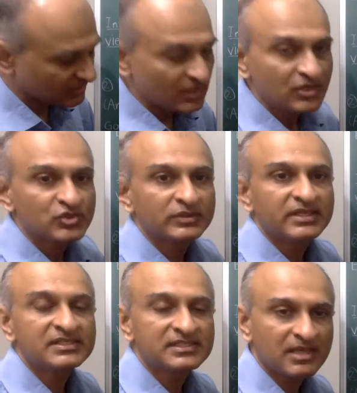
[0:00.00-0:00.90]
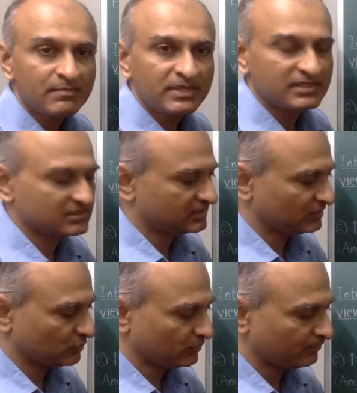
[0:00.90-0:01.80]
So their sum is
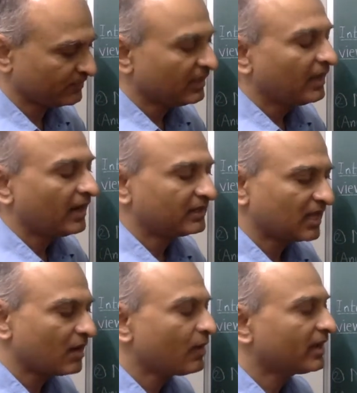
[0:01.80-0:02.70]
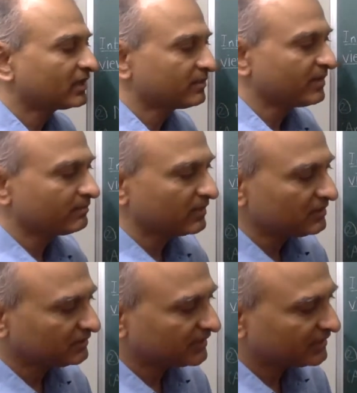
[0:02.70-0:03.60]
0. And now I remember
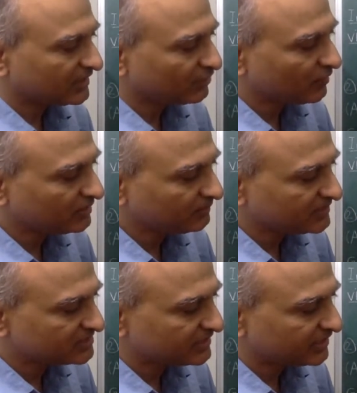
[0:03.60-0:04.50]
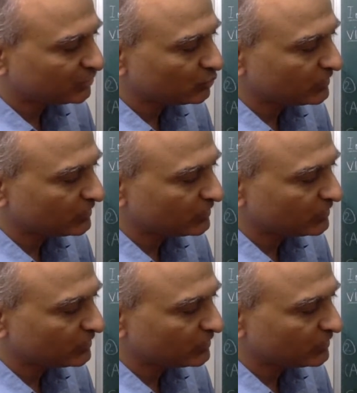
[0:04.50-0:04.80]
that D1 plus D2